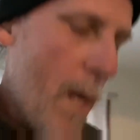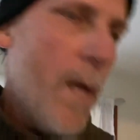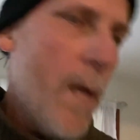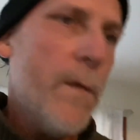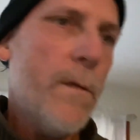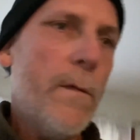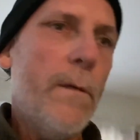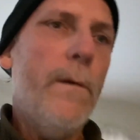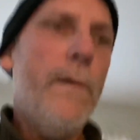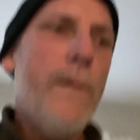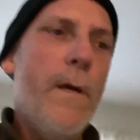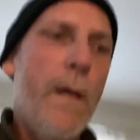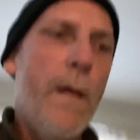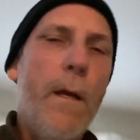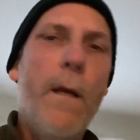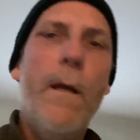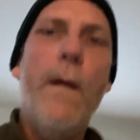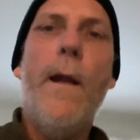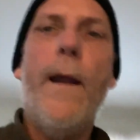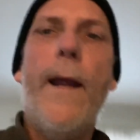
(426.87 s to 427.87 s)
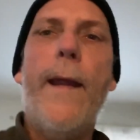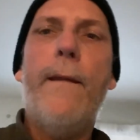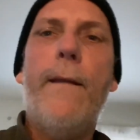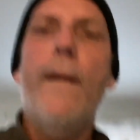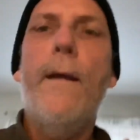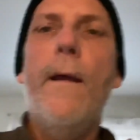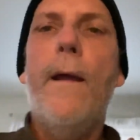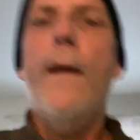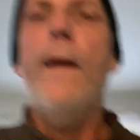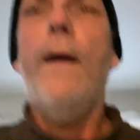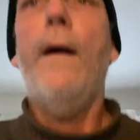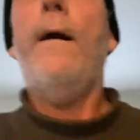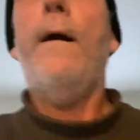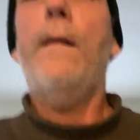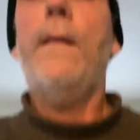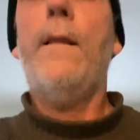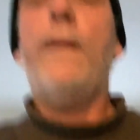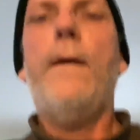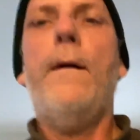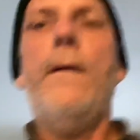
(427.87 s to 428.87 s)
So, all right,
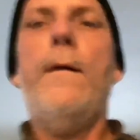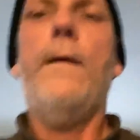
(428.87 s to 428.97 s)
I'll uh,